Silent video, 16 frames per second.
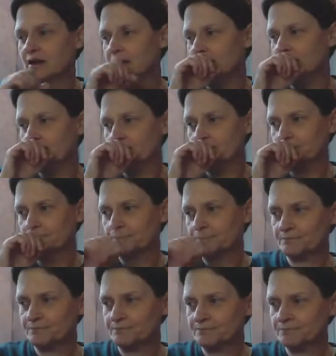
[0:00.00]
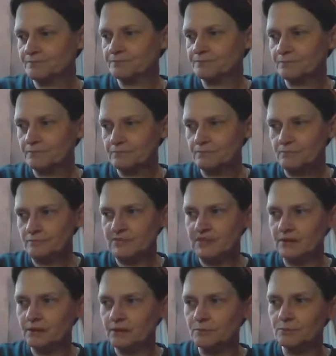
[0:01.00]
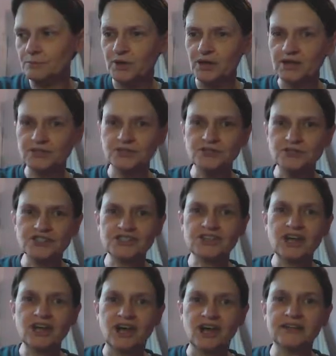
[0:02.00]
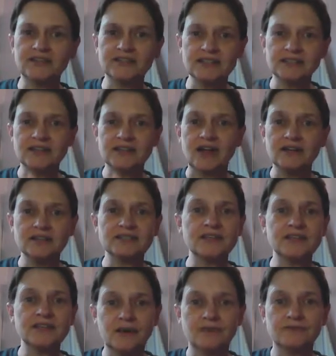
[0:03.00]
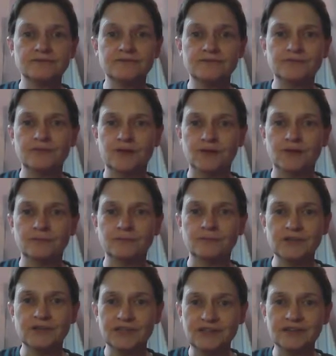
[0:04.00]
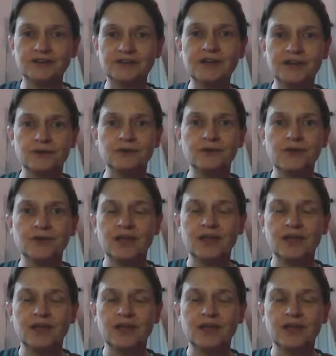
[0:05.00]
But you just cut it the size of the material,